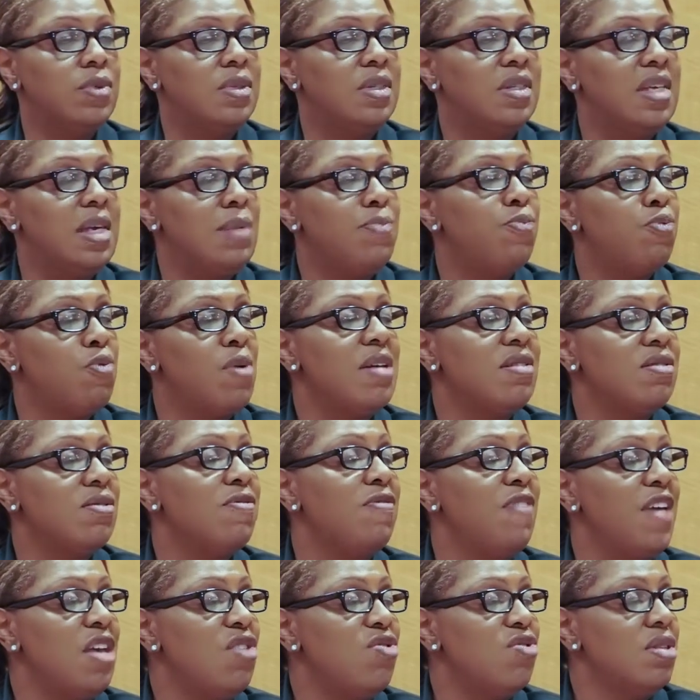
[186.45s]
deep
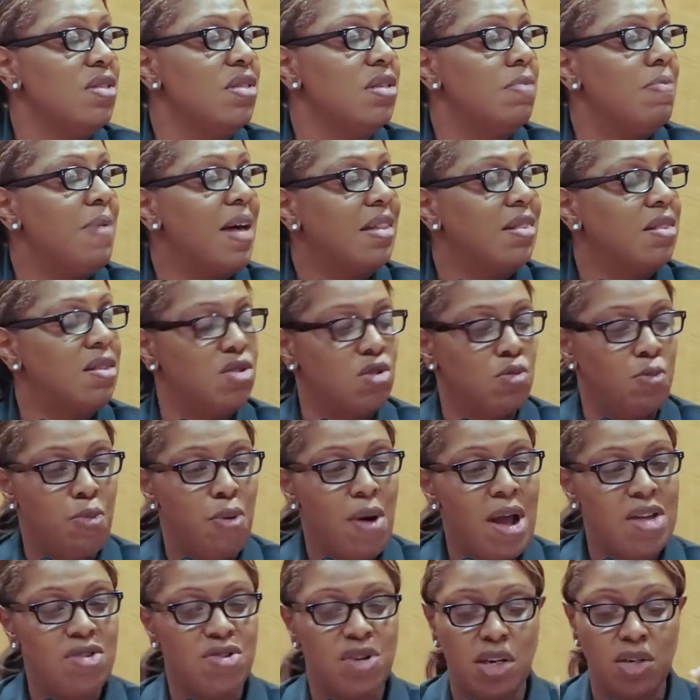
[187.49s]
reservations about this
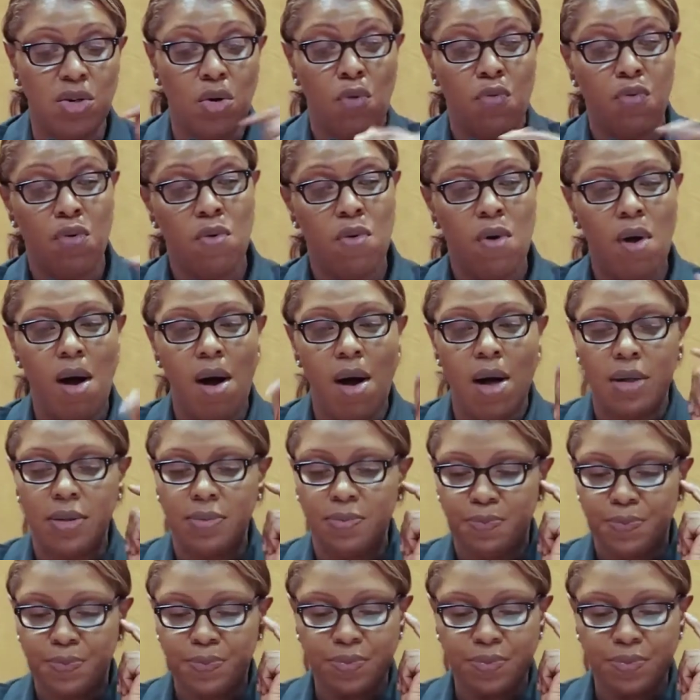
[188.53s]
project overall,